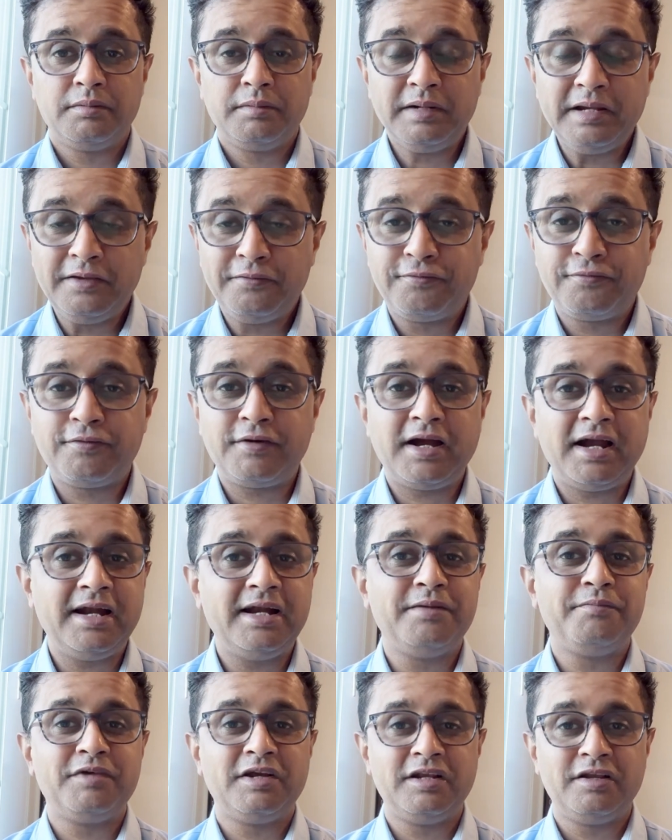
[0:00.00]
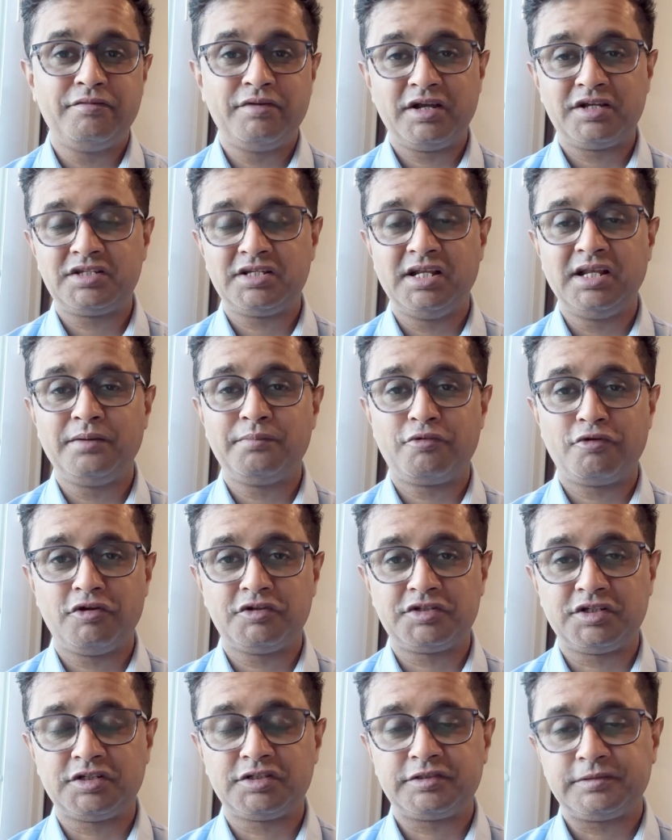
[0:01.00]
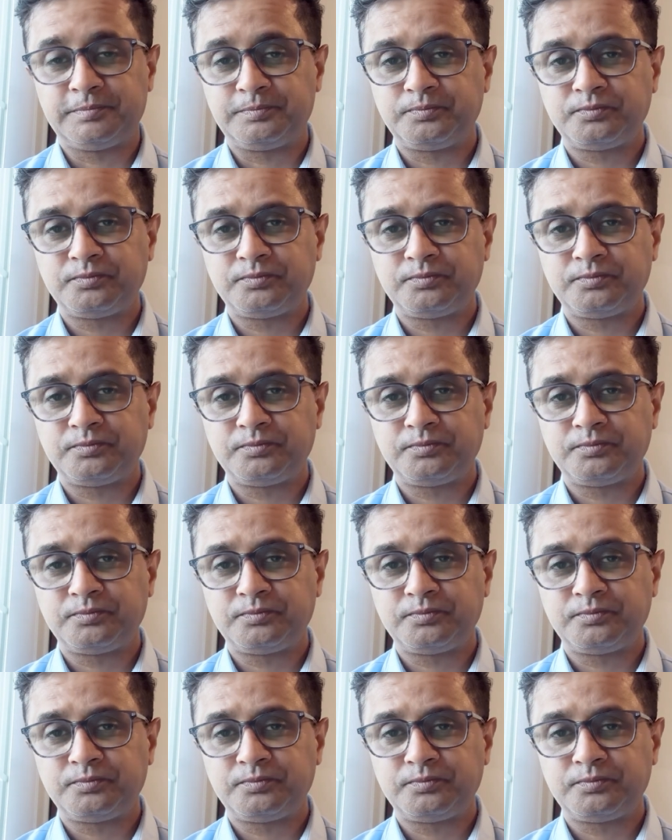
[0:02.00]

defined manufacturing process.